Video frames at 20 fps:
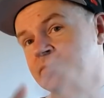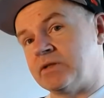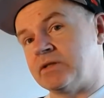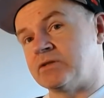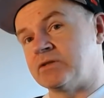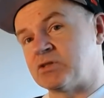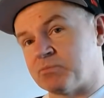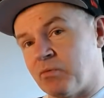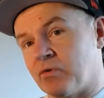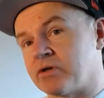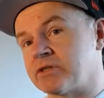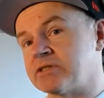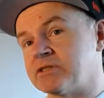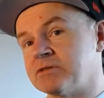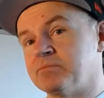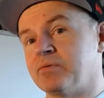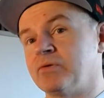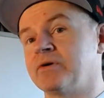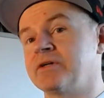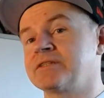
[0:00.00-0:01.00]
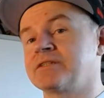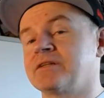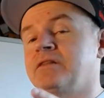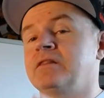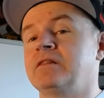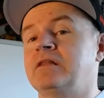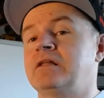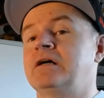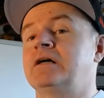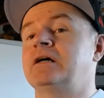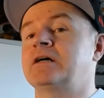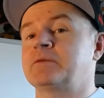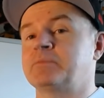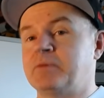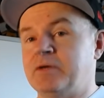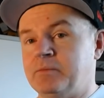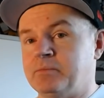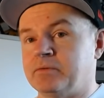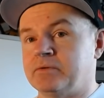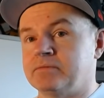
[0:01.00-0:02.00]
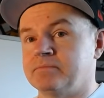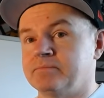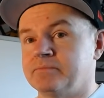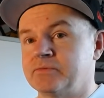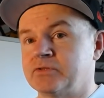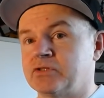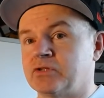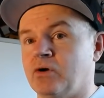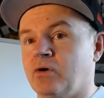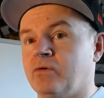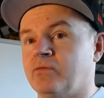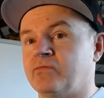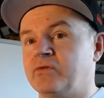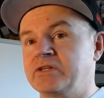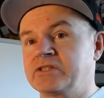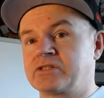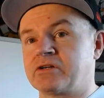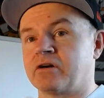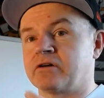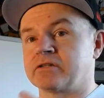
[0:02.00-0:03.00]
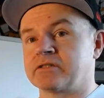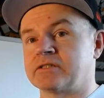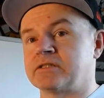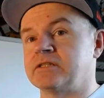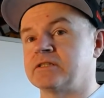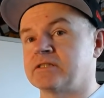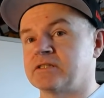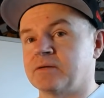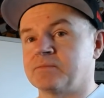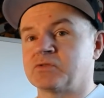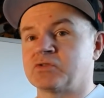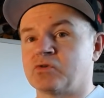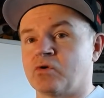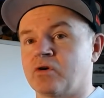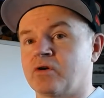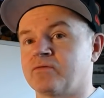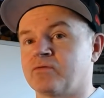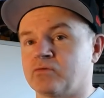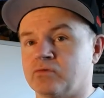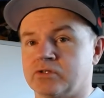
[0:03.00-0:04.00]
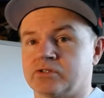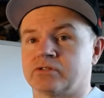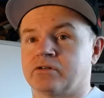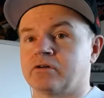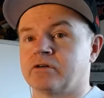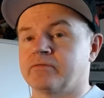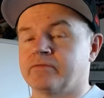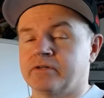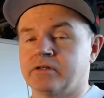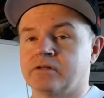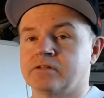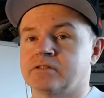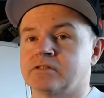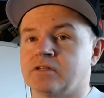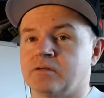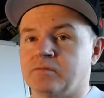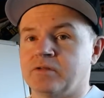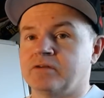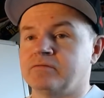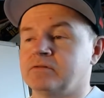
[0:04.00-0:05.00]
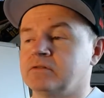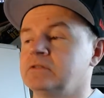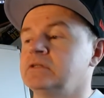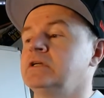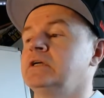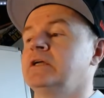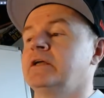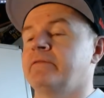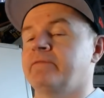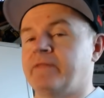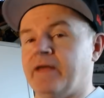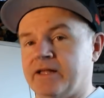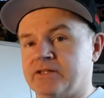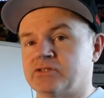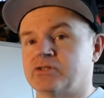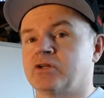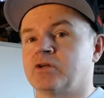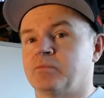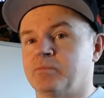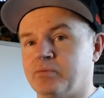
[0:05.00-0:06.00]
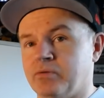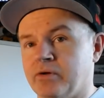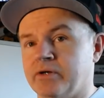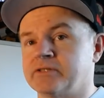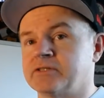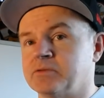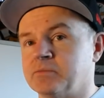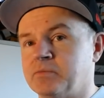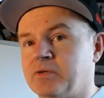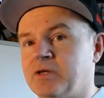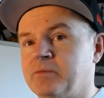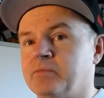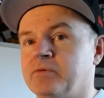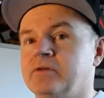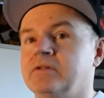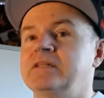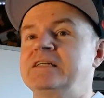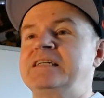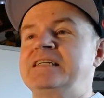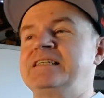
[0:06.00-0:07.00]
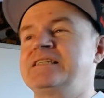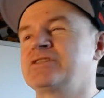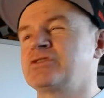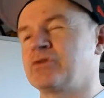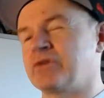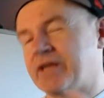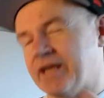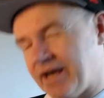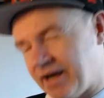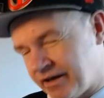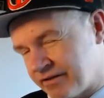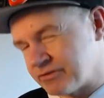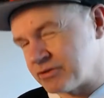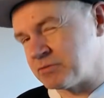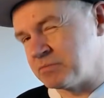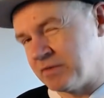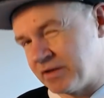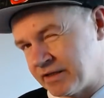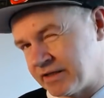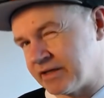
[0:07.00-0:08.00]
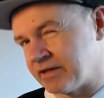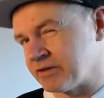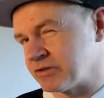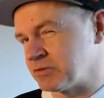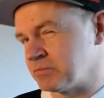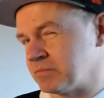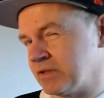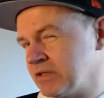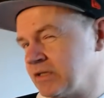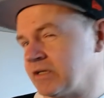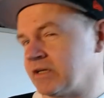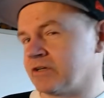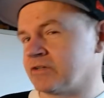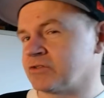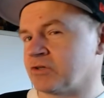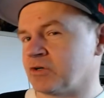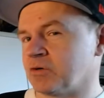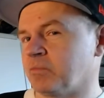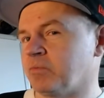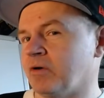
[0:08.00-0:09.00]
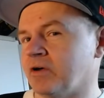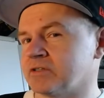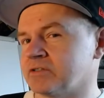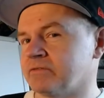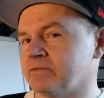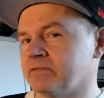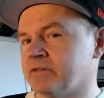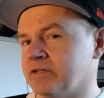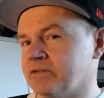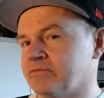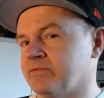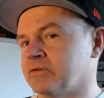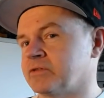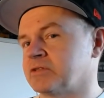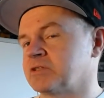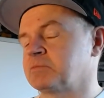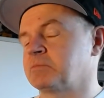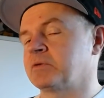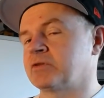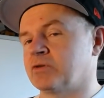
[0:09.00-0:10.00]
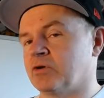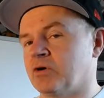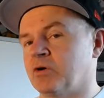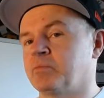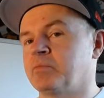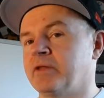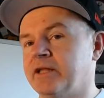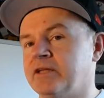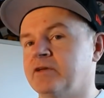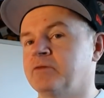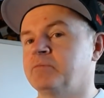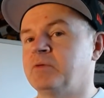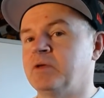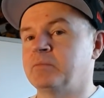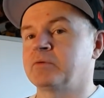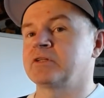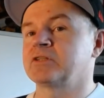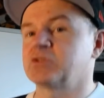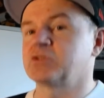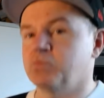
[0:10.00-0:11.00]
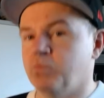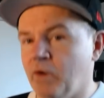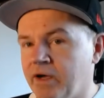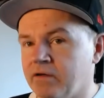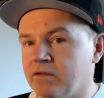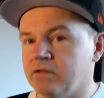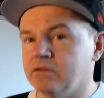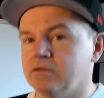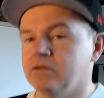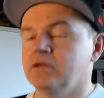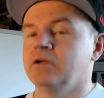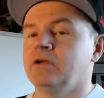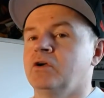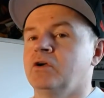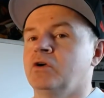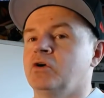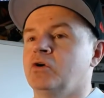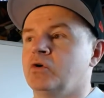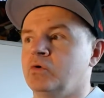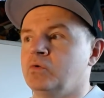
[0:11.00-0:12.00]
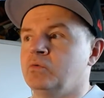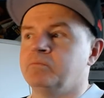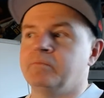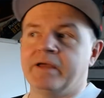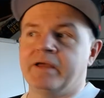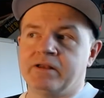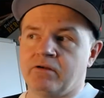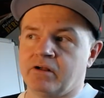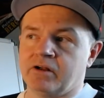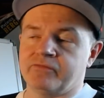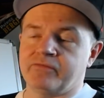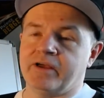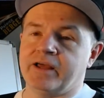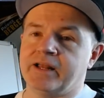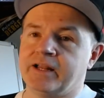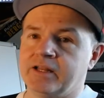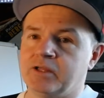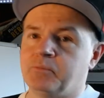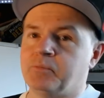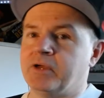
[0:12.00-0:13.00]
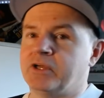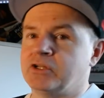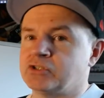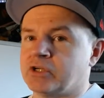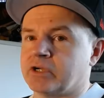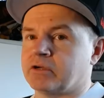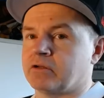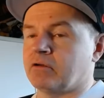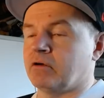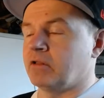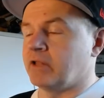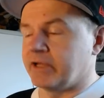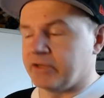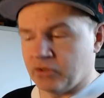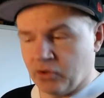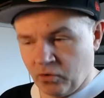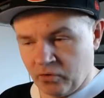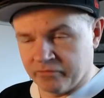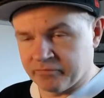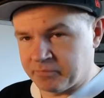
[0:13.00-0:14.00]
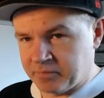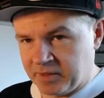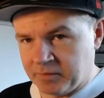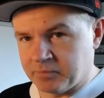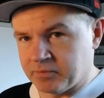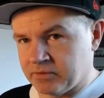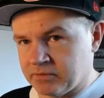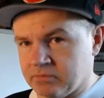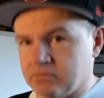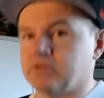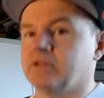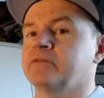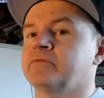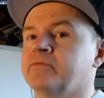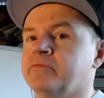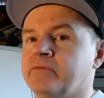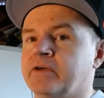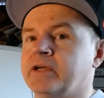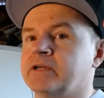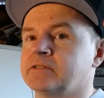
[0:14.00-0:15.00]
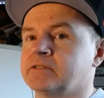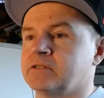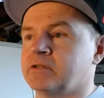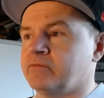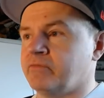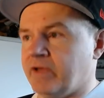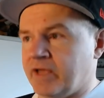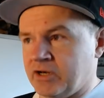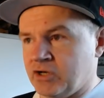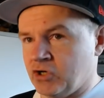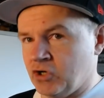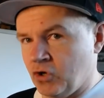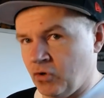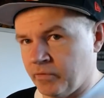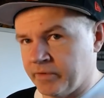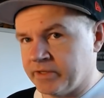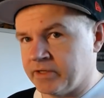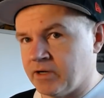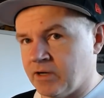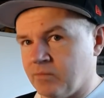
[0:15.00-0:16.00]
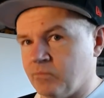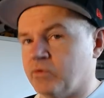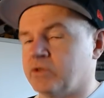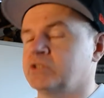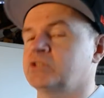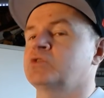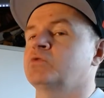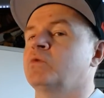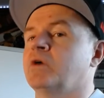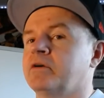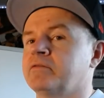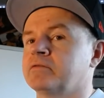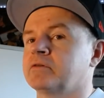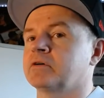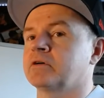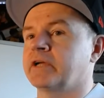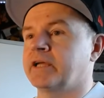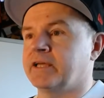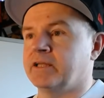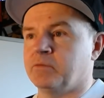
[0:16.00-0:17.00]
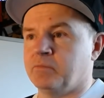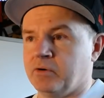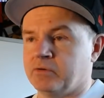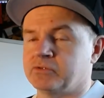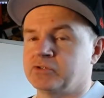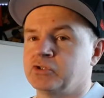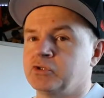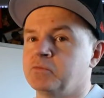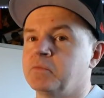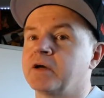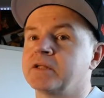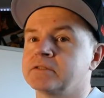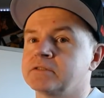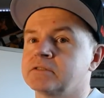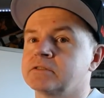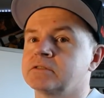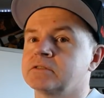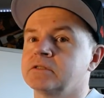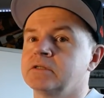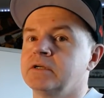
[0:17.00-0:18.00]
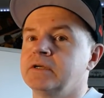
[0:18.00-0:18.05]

sports employs a lot of people. So if we start to see some sort of a return of it on some level, that's going to employ some people. So yeah, there's millionaires and billionaires that are positively influenced, but there are plenty of people as well who may not have had any paycheck at all. I know of people who live in Vegas that have had no income whatsoever in about two months.